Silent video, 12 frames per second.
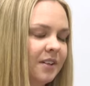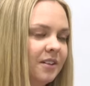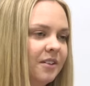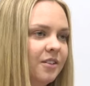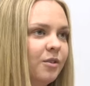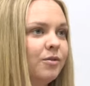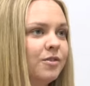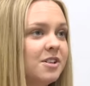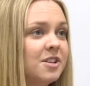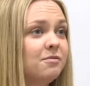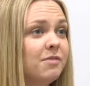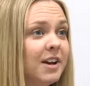So
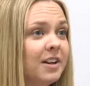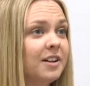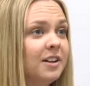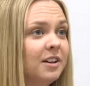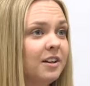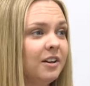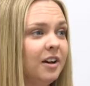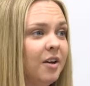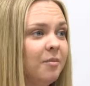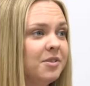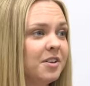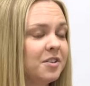obviously regular
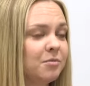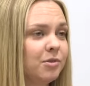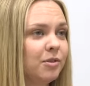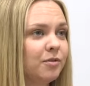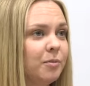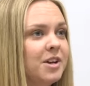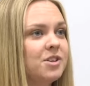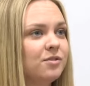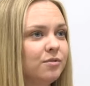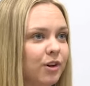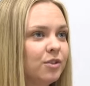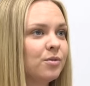assessment of the patient's
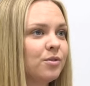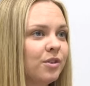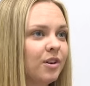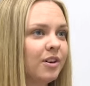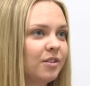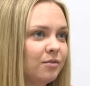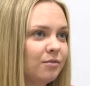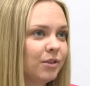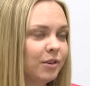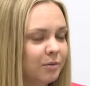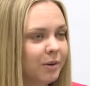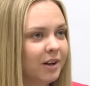vital signs and
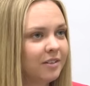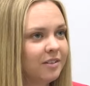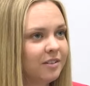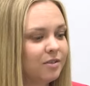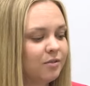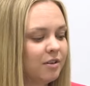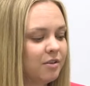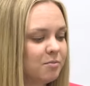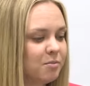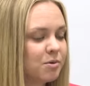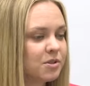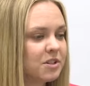fluid balance is very
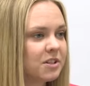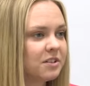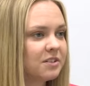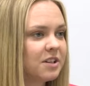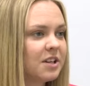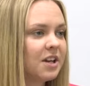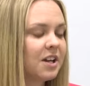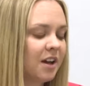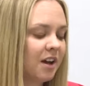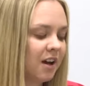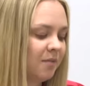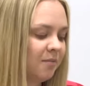important,
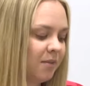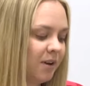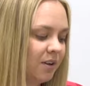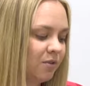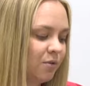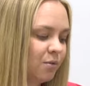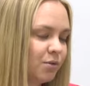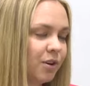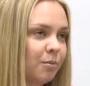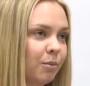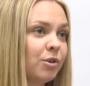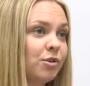and also
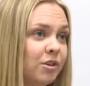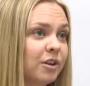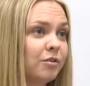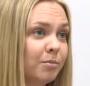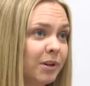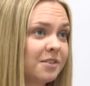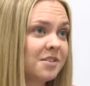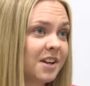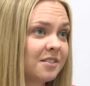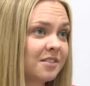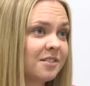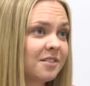monitoring of blood
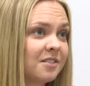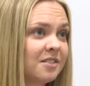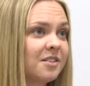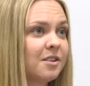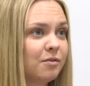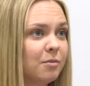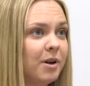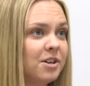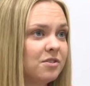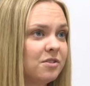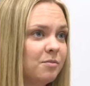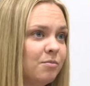tests to see if the
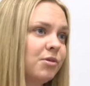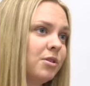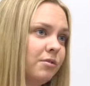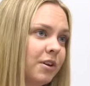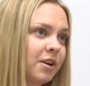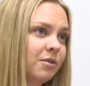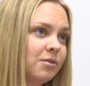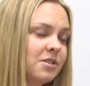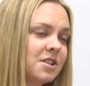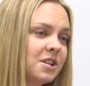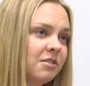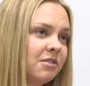patient's improving or
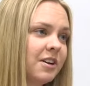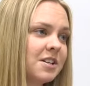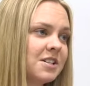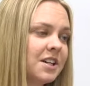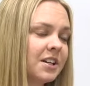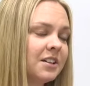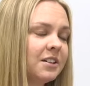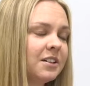deteriorating.